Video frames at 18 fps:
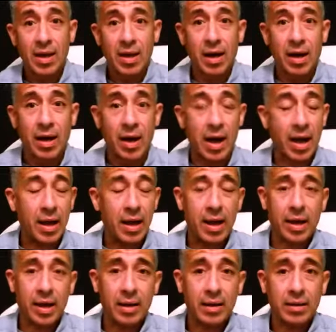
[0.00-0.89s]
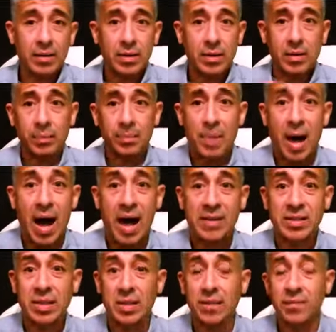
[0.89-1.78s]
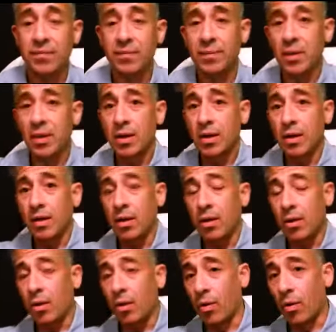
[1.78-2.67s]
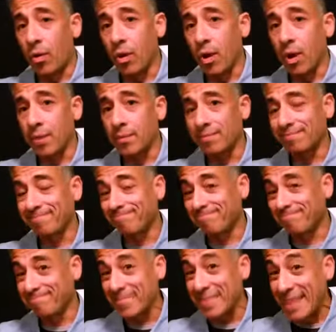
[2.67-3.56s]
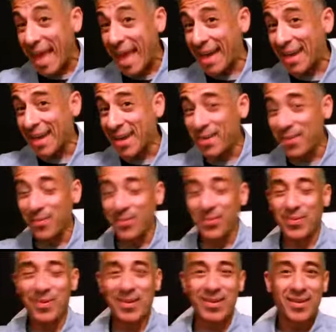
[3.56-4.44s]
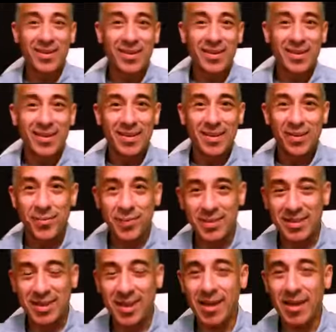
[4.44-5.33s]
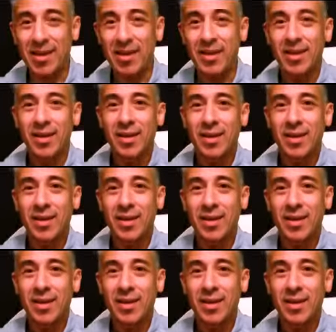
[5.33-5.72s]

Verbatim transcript: uh, I, I, positive or negative critique,